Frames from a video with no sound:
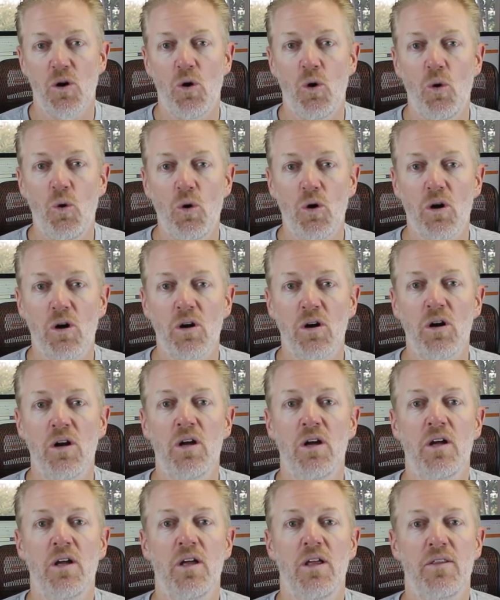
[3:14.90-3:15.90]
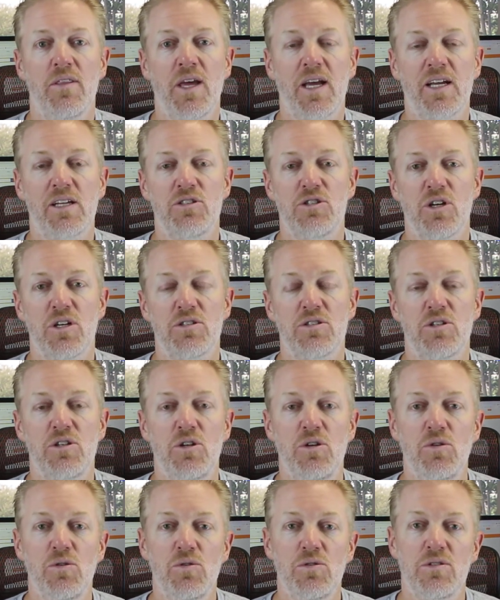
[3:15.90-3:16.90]
or they can just
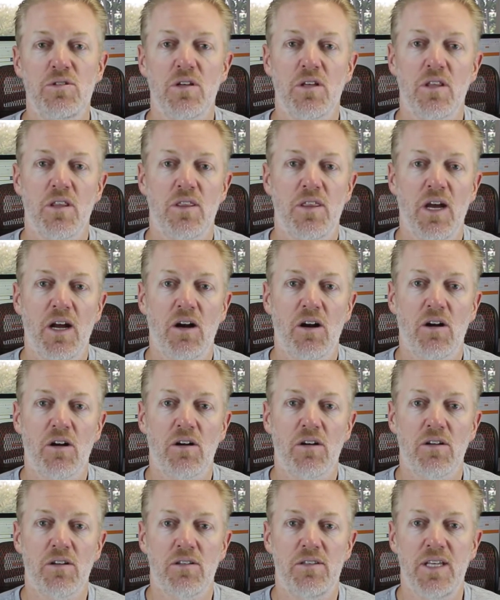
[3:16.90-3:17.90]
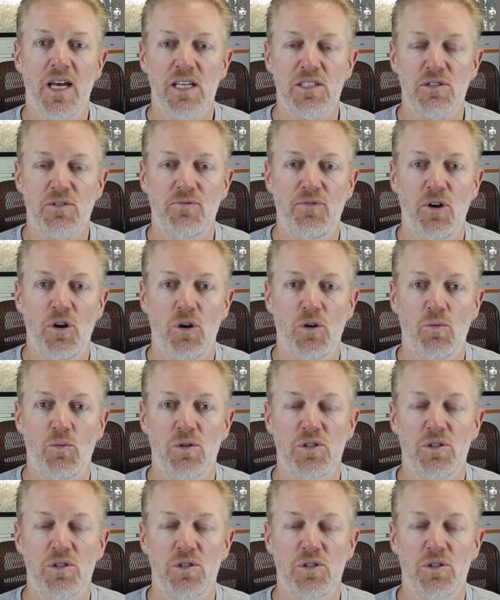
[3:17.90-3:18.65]
use their desk phone,